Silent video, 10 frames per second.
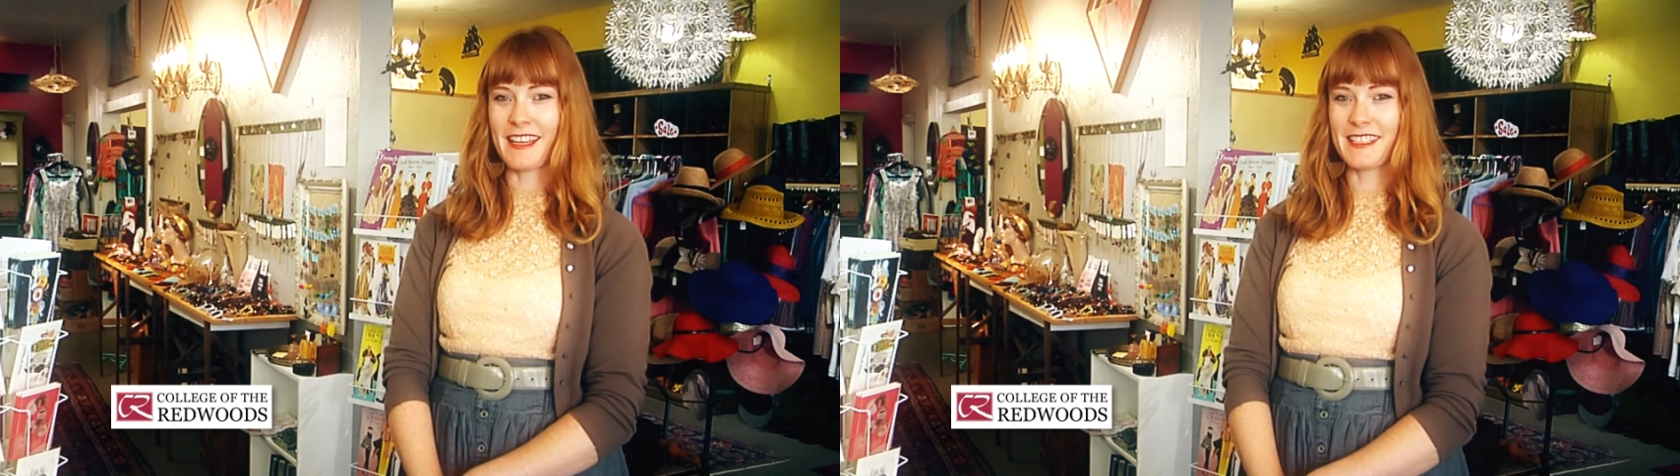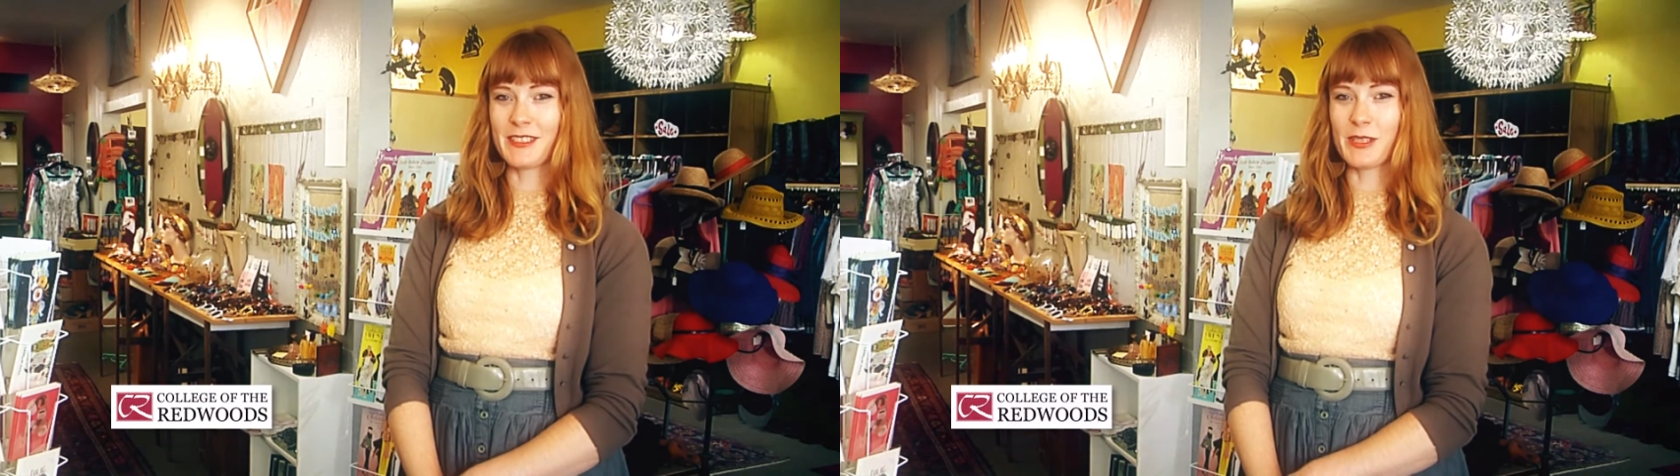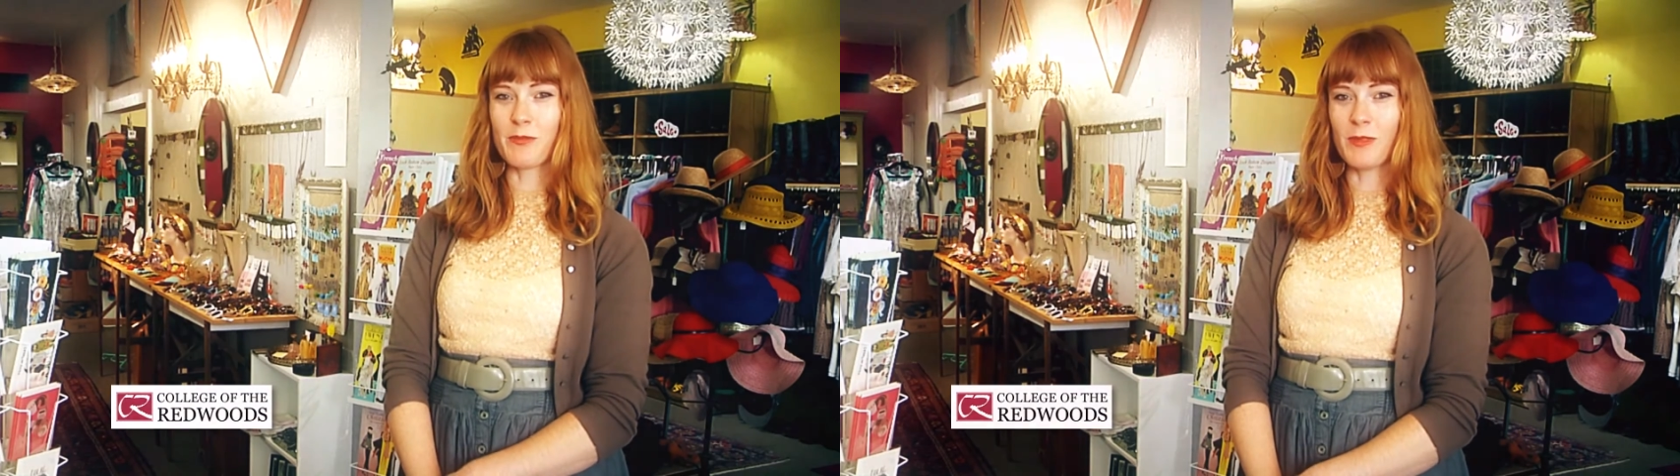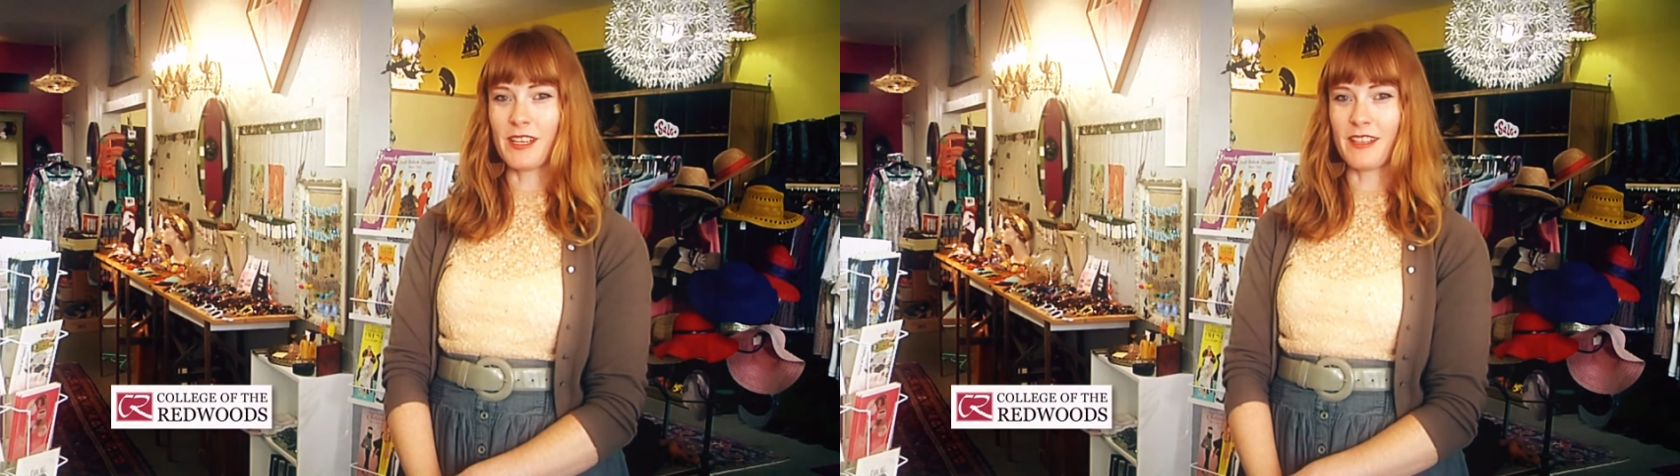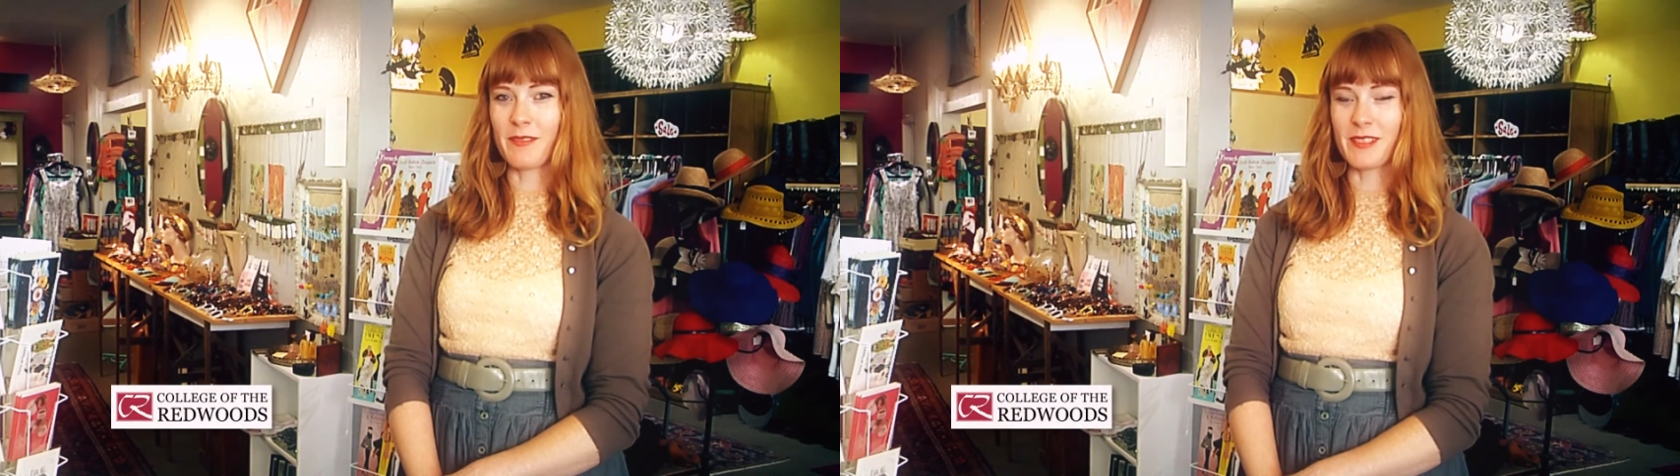I didn't know
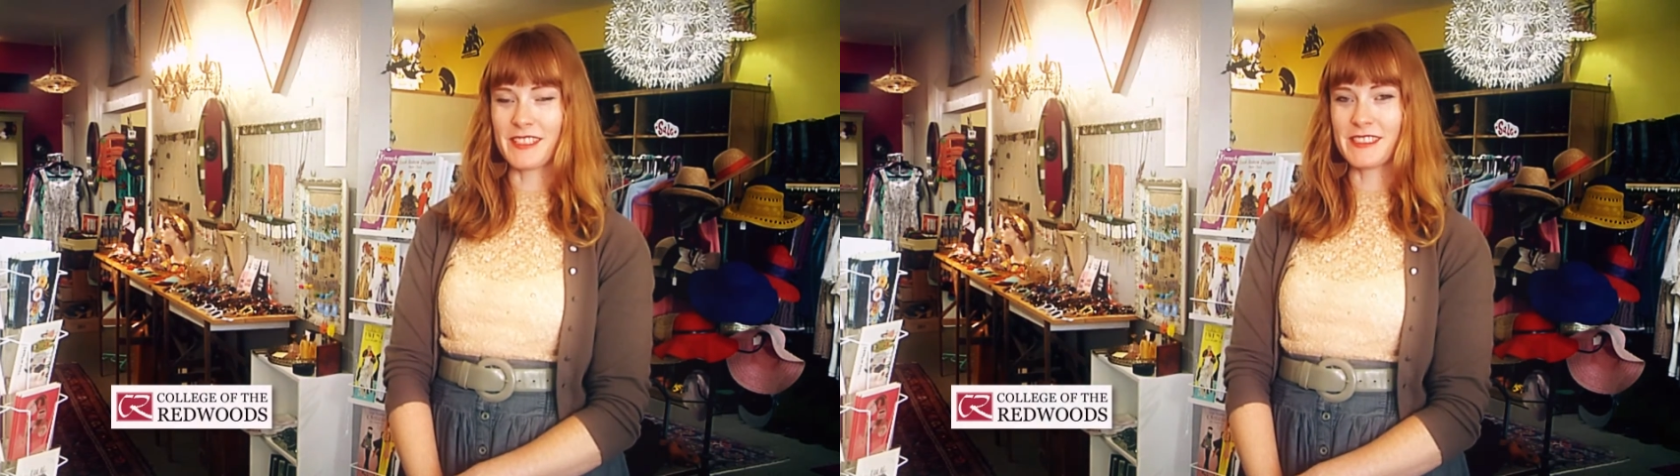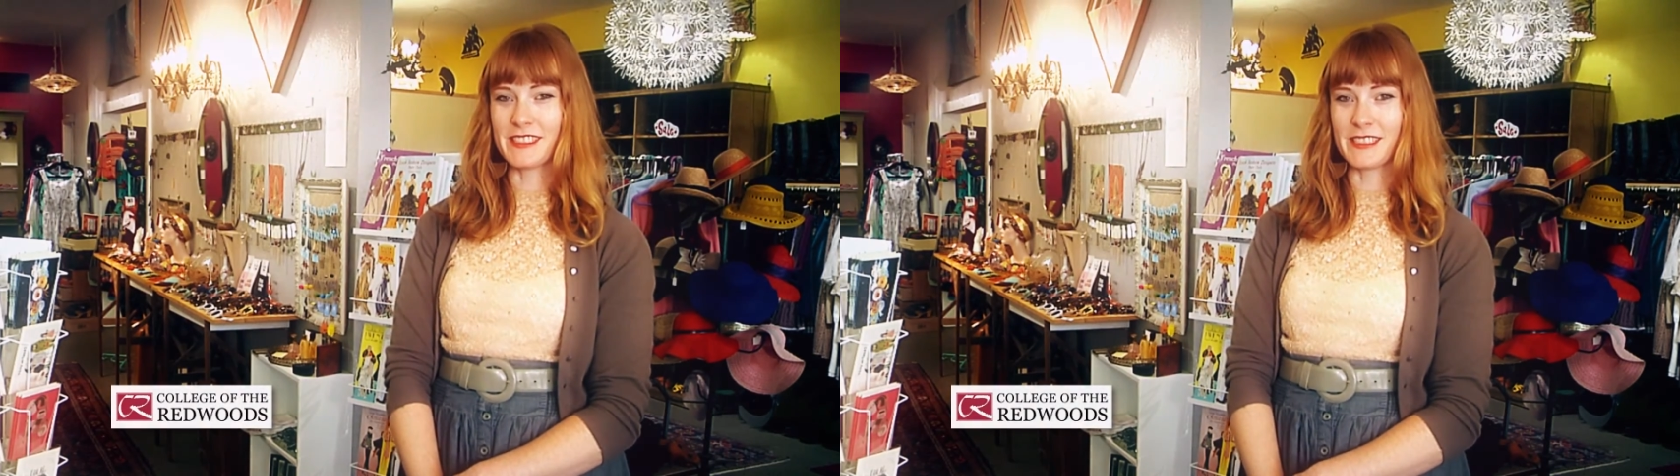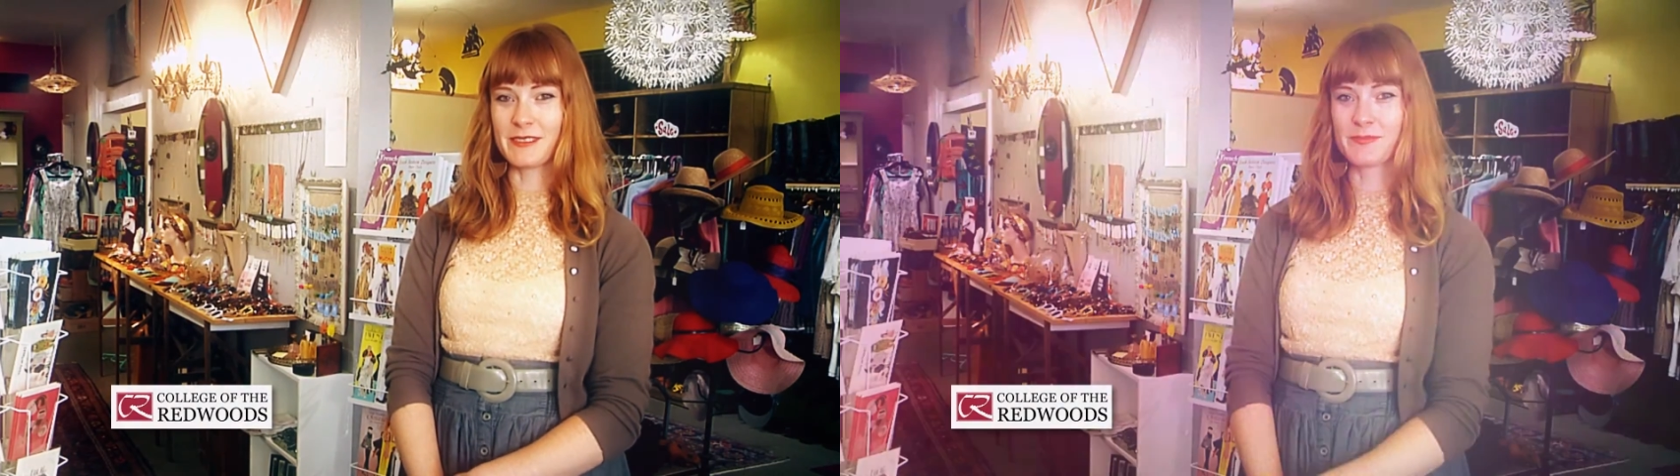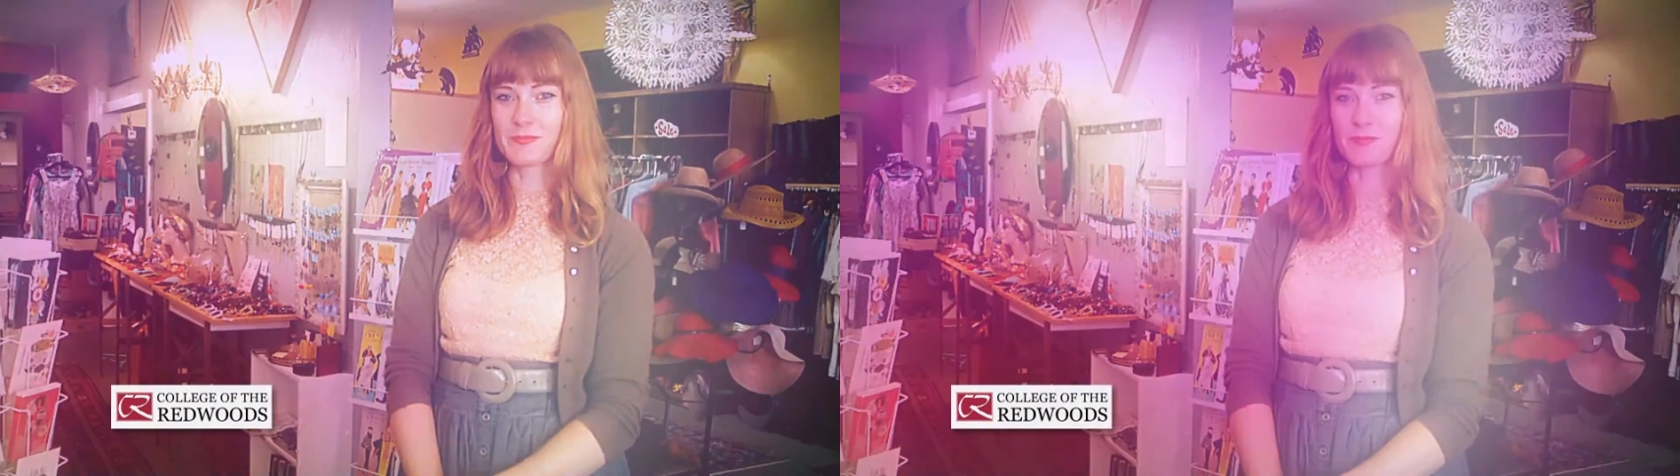what I wanted to do.